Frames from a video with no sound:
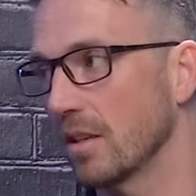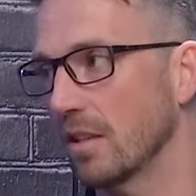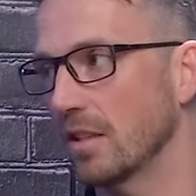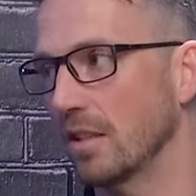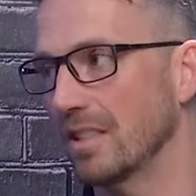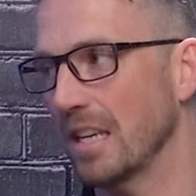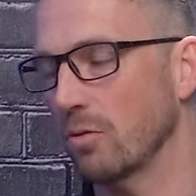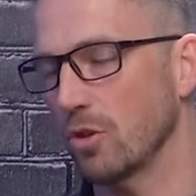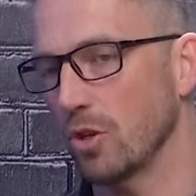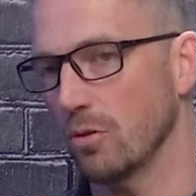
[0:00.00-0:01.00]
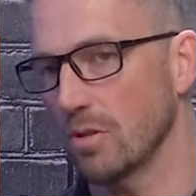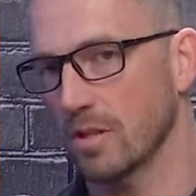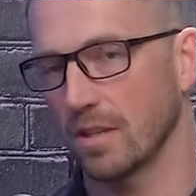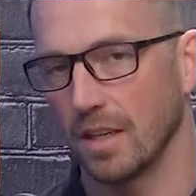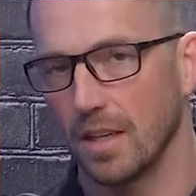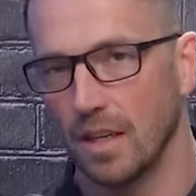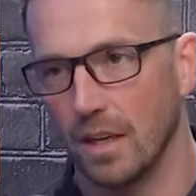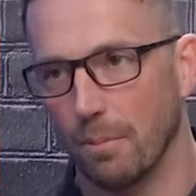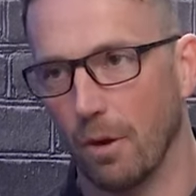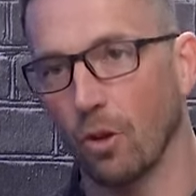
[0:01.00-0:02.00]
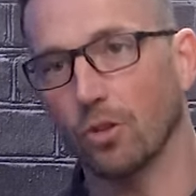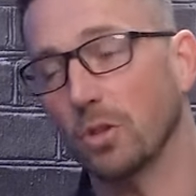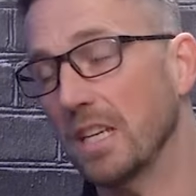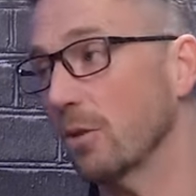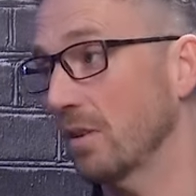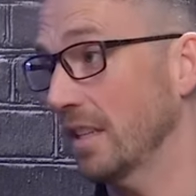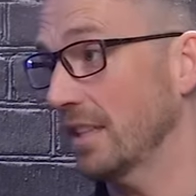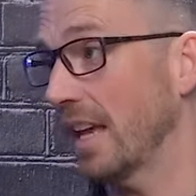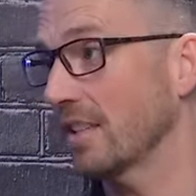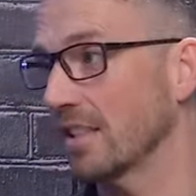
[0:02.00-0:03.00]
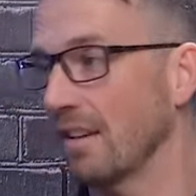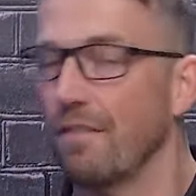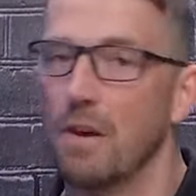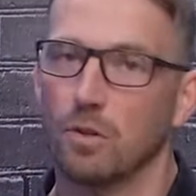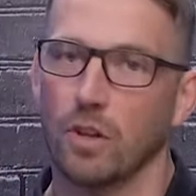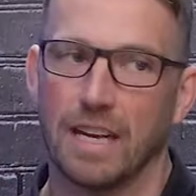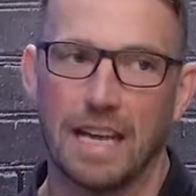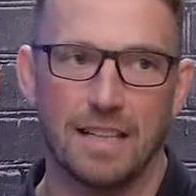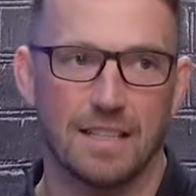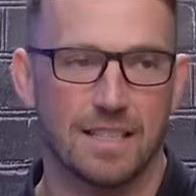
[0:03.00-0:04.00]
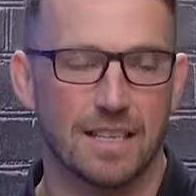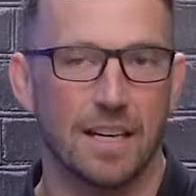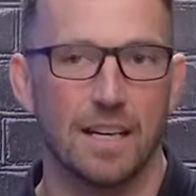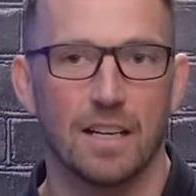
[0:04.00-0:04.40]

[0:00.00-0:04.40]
It's the secret juice, but not so secret these days because it feels like it's,